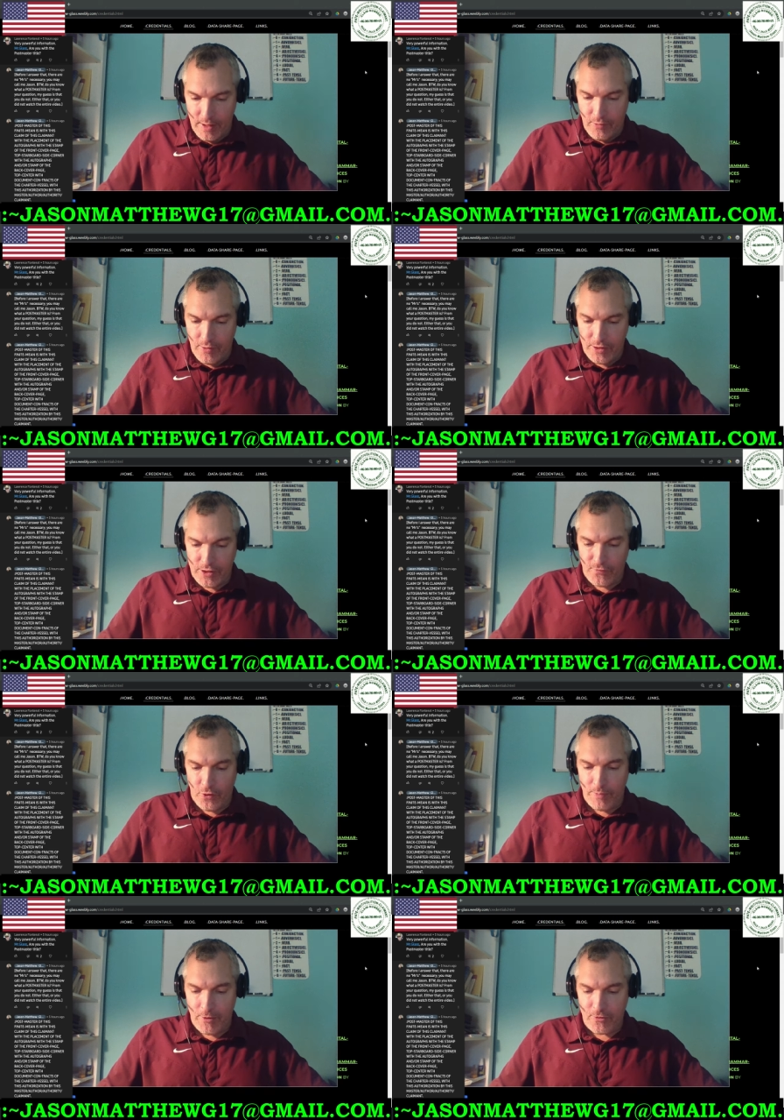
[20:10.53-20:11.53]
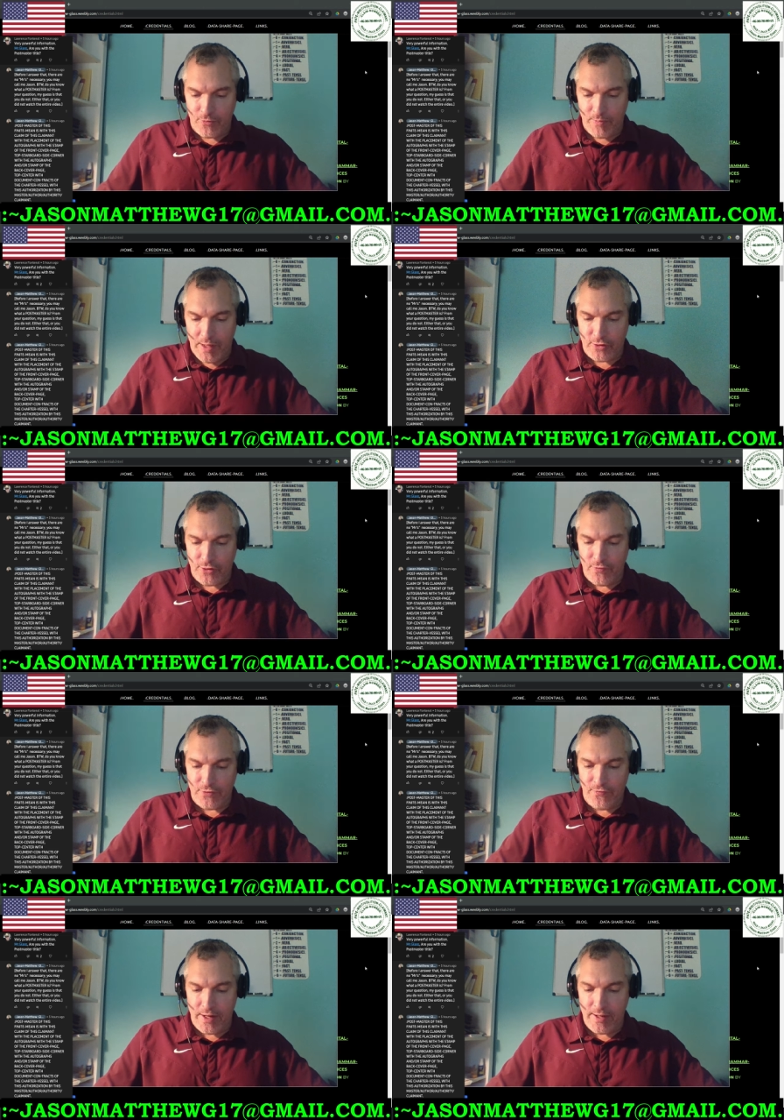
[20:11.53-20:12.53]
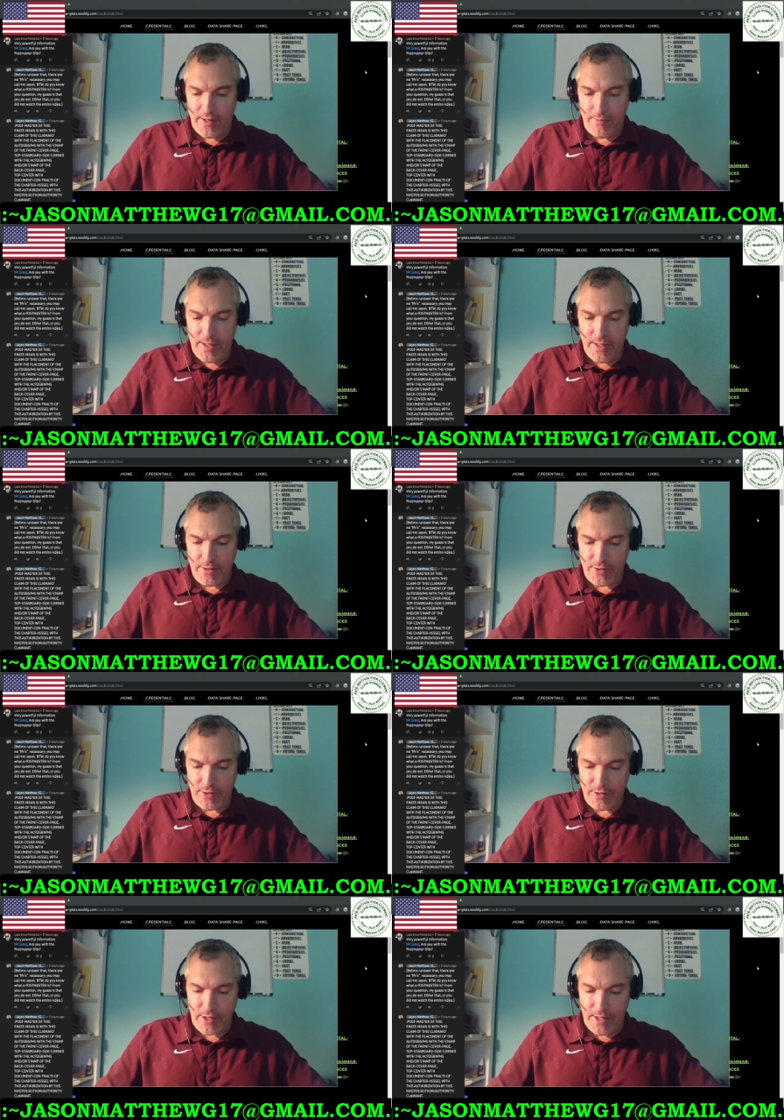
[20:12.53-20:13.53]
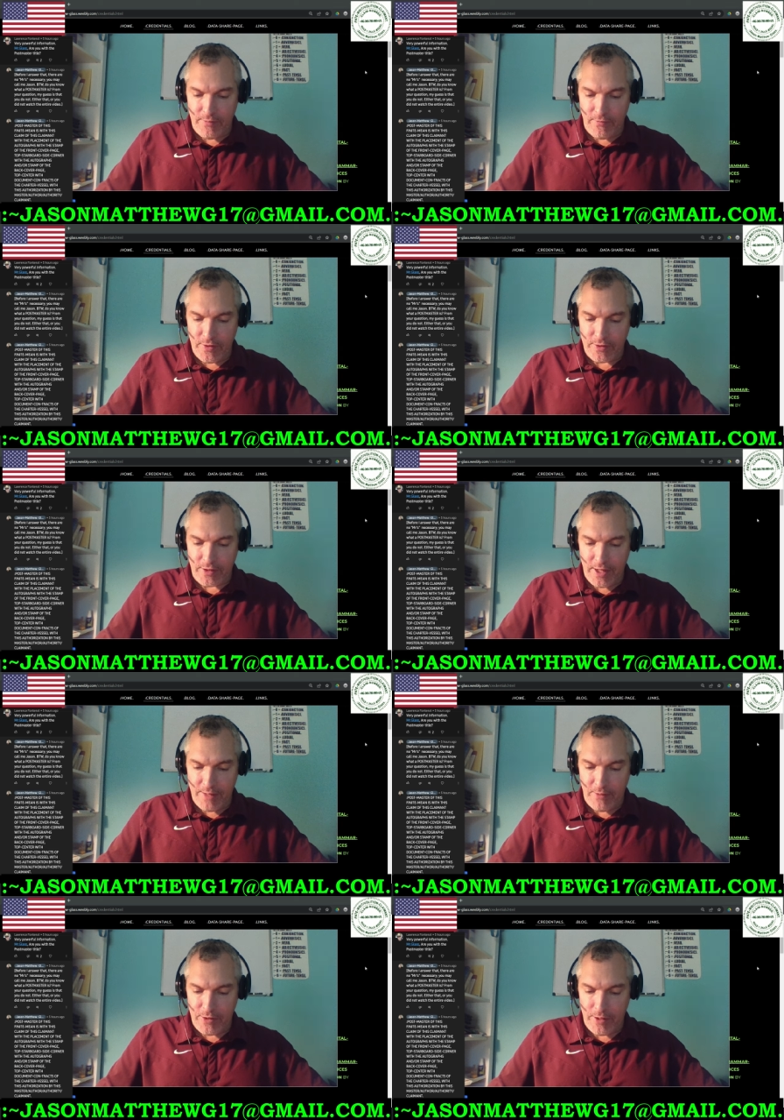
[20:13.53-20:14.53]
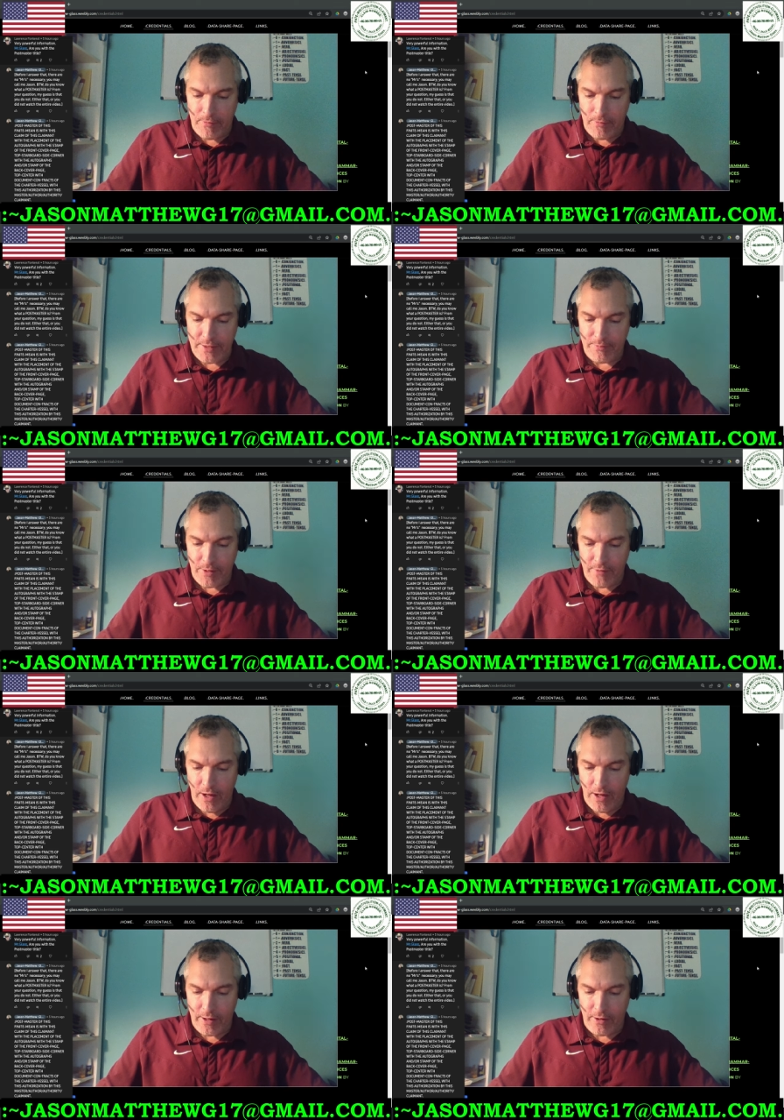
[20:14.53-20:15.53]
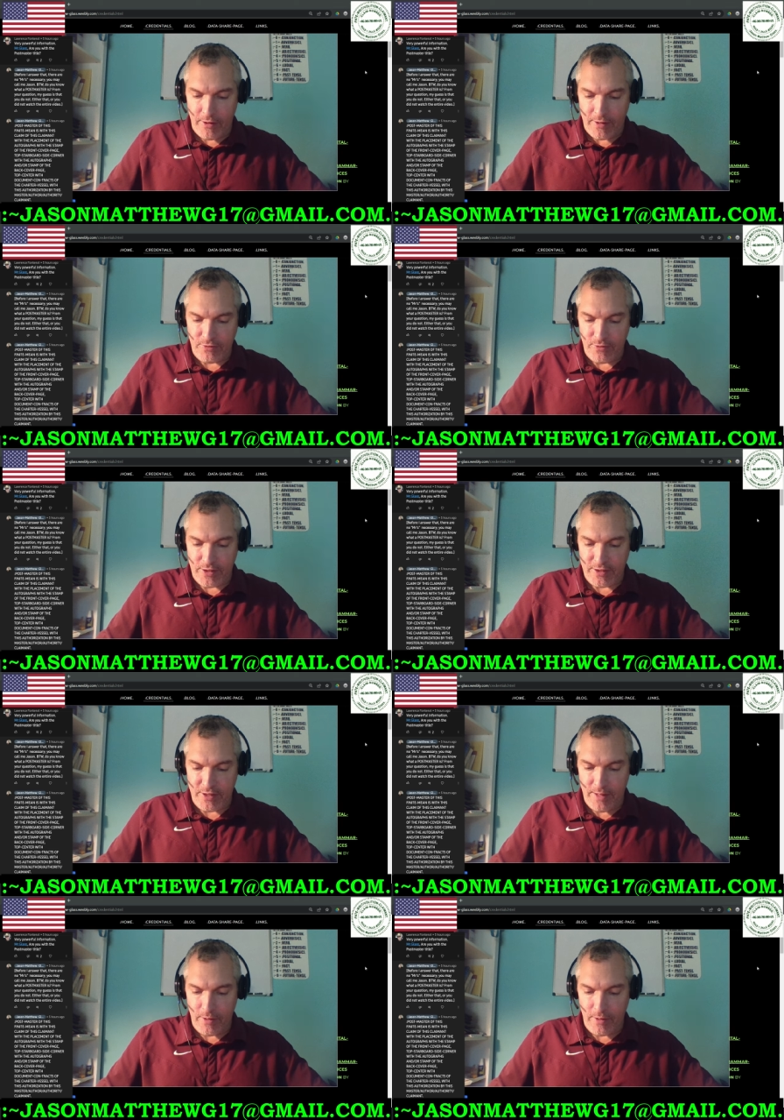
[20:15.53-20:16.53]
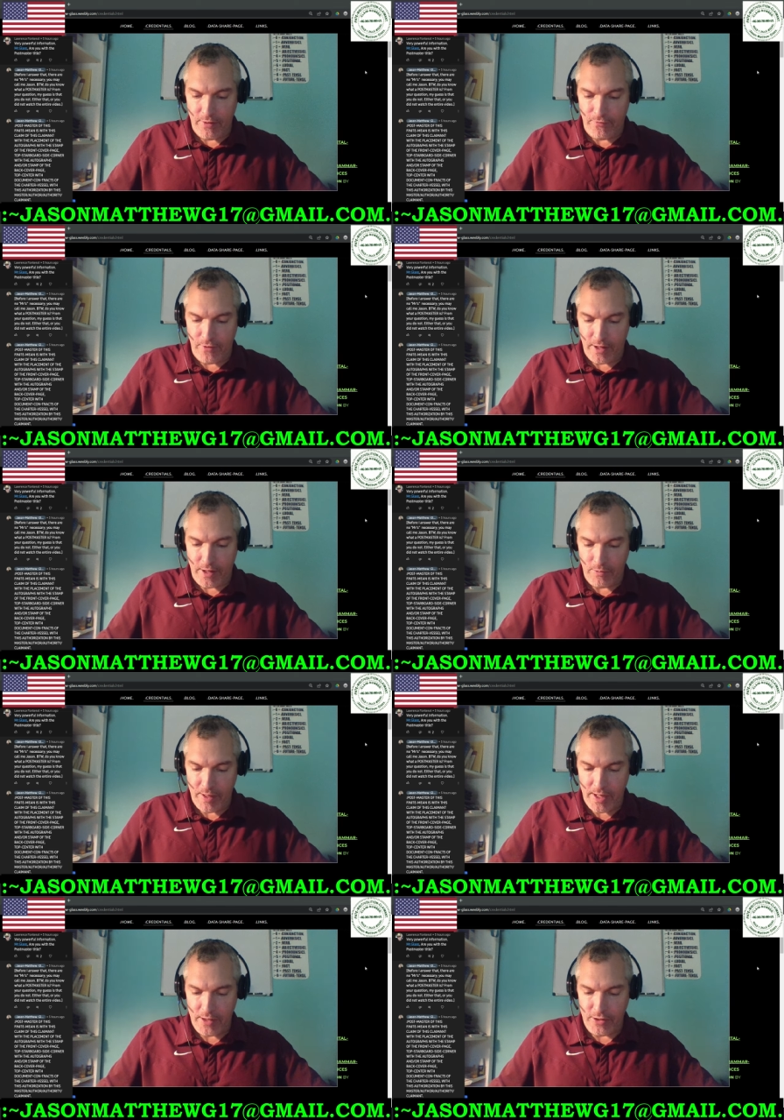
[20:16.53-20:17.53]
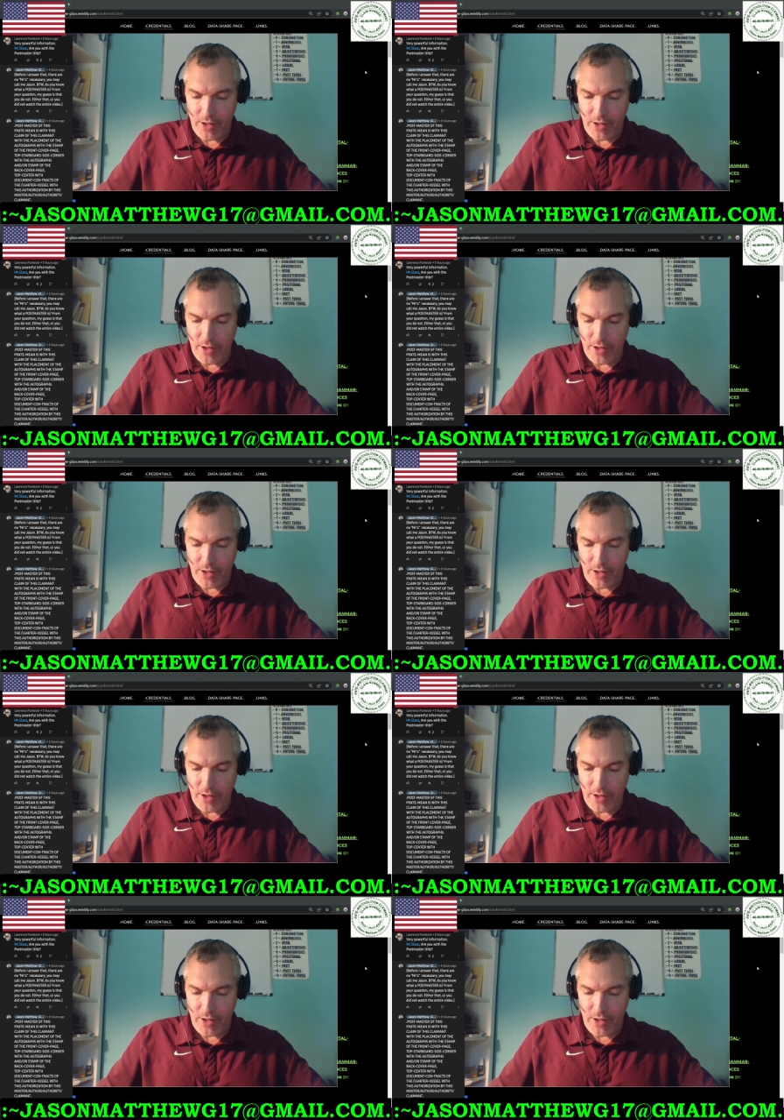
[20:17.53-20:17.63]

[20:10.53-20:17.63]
which is for the postmaster of this finite mean, is with this claim of this claimant, with the placement of the autographs, with the stamp on the front cover page,